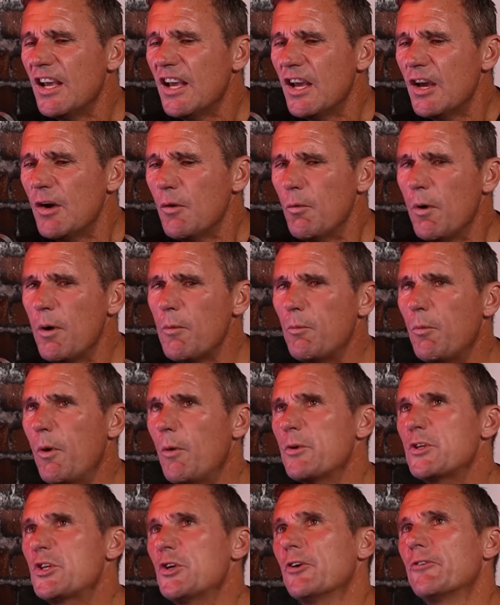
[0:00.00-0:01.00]
What, what
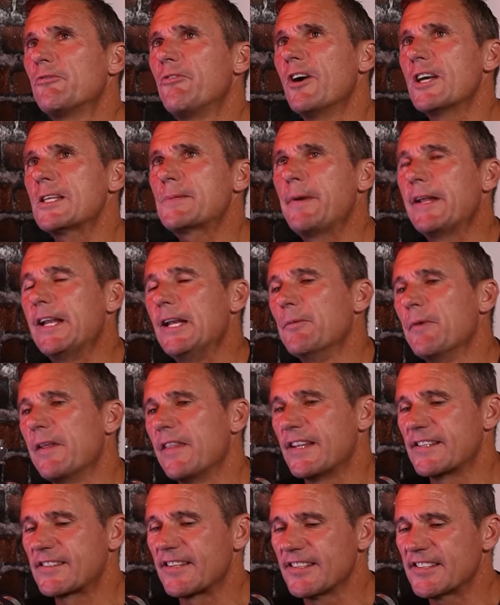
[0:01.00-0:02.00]
would your advice be to anyone
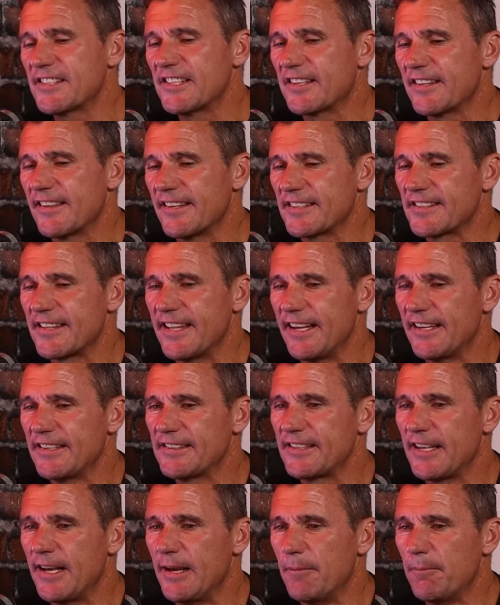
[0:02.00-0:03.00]
that's listening to this that
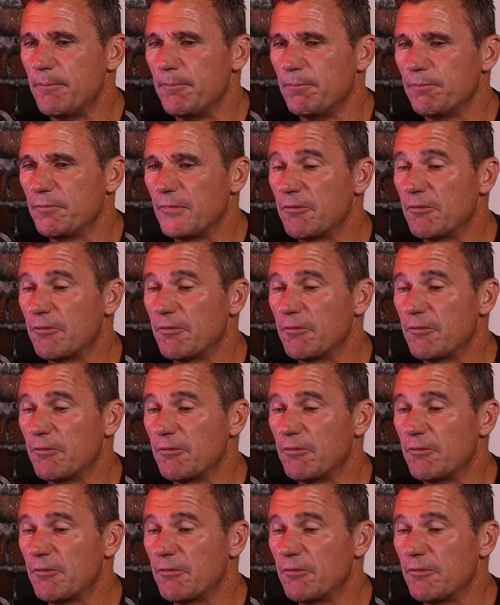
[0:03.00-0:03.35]
is, um,